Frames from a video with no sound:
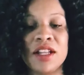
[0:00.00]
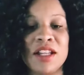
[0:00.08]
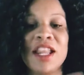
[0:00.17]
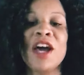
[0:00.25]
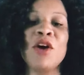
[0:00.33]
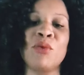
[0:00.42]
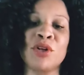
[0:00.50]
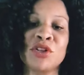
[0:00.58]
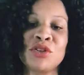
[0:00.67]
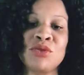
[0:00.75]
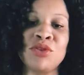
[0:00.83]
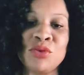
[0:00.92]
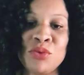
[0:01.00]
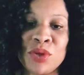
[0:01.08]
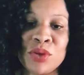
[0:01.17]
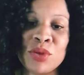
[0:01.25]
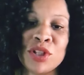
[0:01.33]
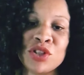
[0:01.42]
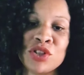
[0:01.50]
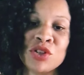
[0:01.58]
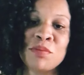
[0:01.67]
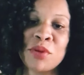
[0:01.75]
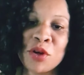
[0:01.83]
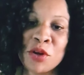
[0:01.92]
Now, what are you doing? What is
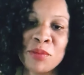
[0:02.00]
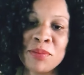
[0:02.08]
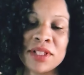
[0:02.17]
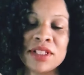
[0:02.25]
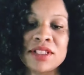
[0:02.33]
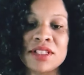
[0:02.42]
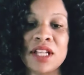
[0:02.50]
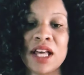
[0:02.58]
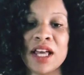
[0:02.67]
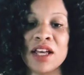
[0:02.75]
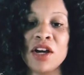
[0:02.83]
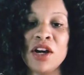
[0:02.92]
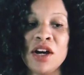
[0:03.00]
your purpose? Like,